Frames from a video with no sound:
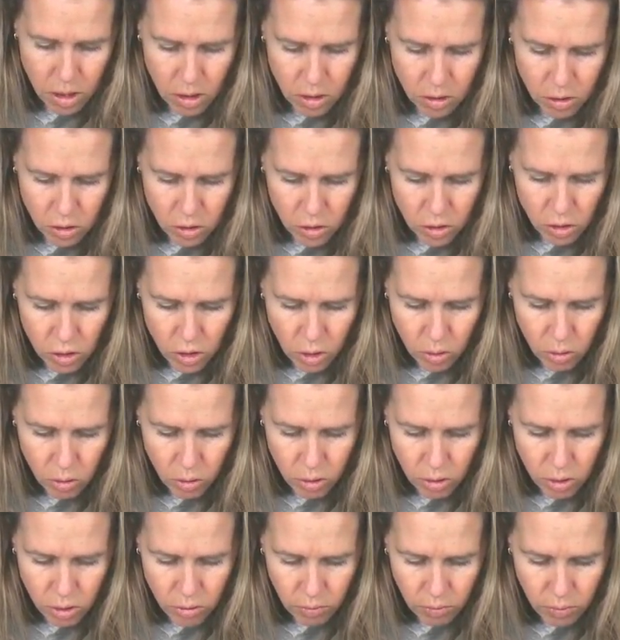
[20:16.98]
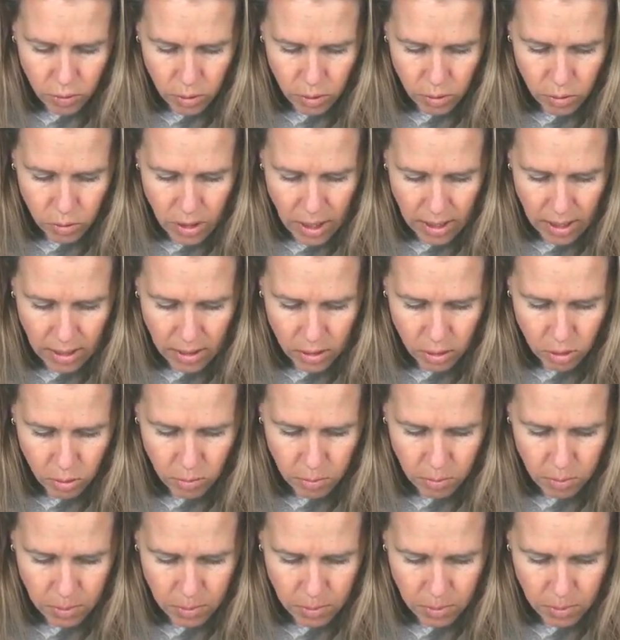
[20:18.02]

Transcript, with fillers: So through that loop,